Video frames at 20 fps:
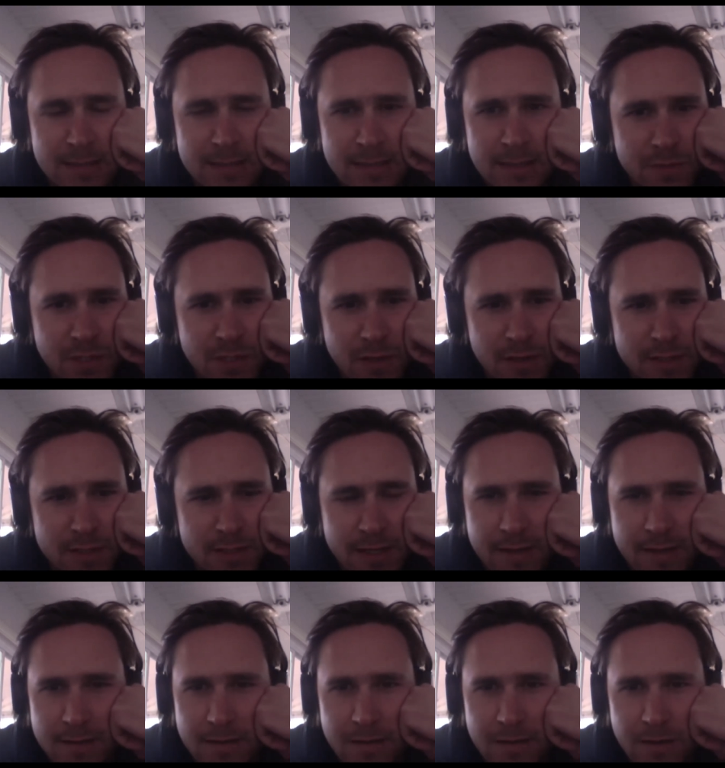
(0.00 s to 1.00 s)
So I was
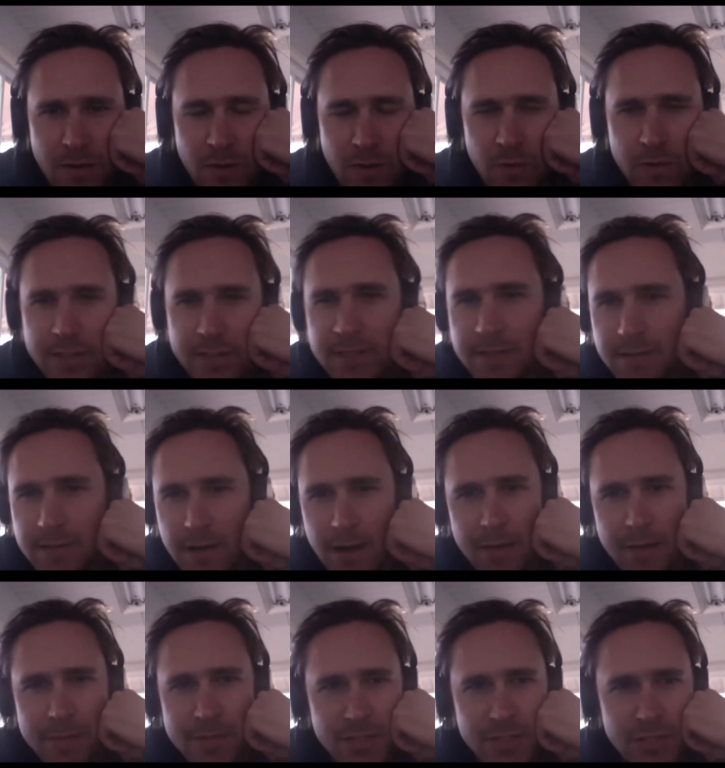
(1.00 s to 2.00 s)
taking a, course in
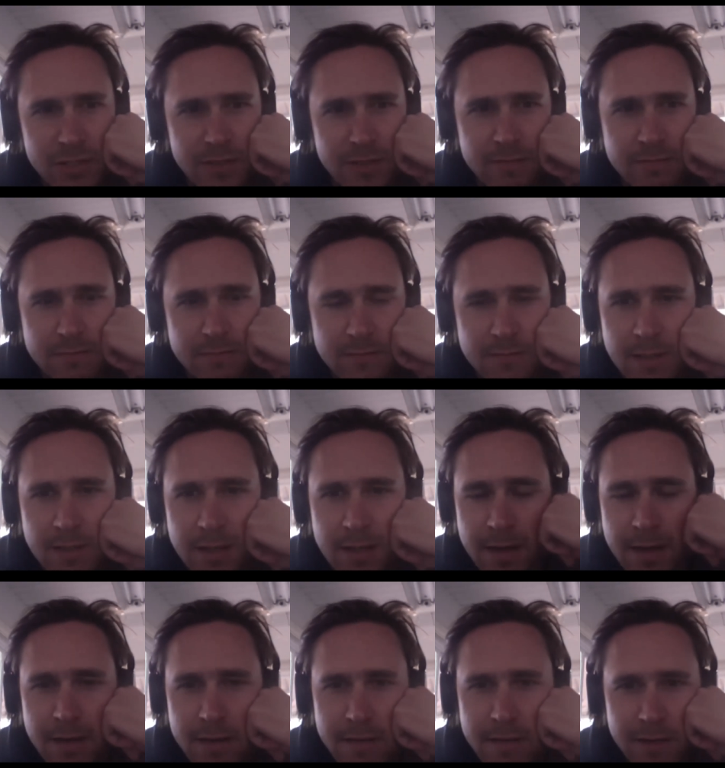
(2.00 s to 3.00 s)
composition
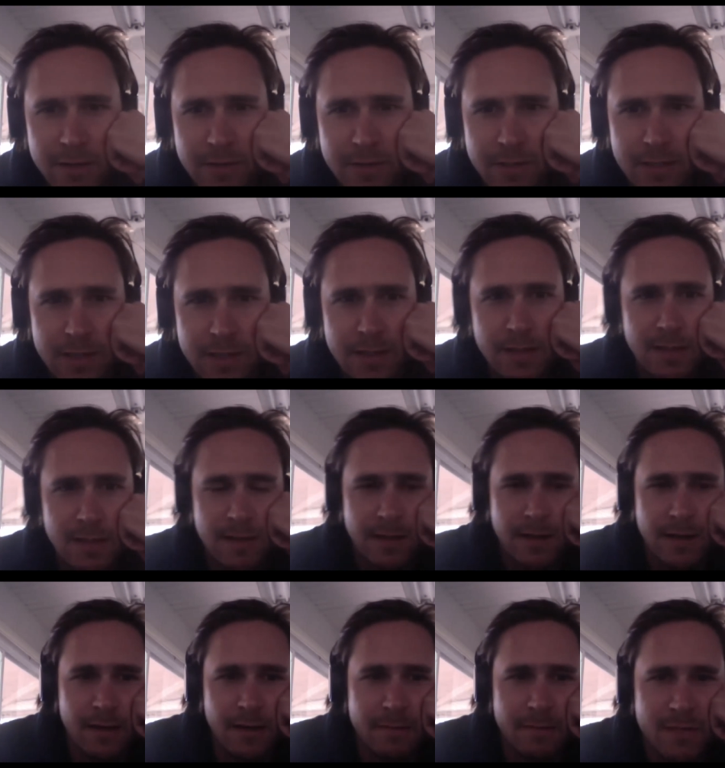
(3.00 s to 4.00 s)
theory
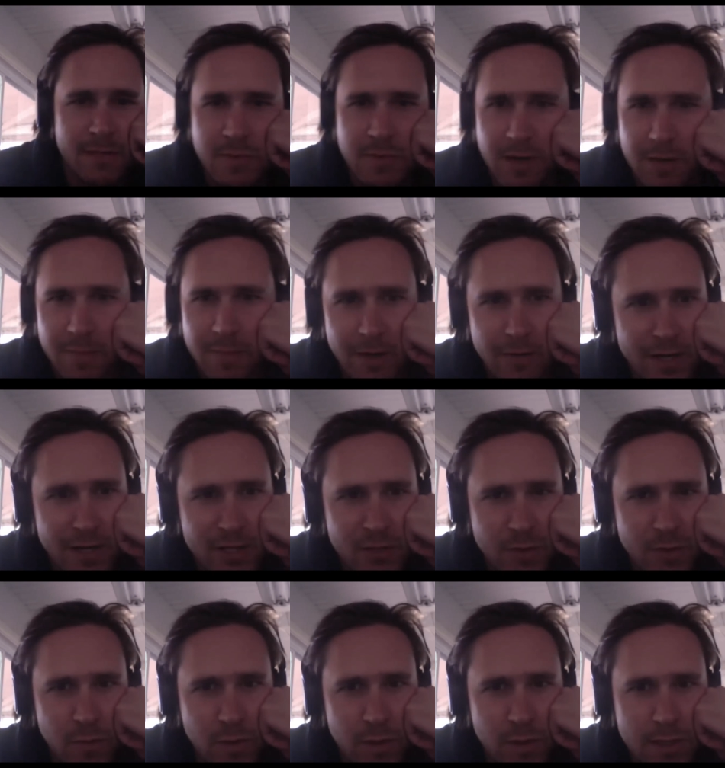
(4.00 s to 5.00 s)
um, as part of my graduate
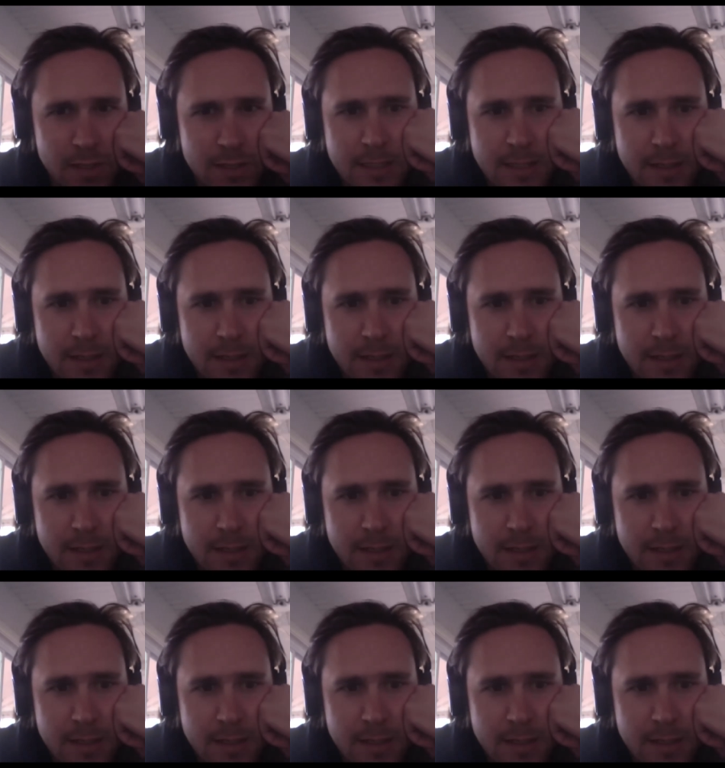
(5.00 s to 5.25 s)
work,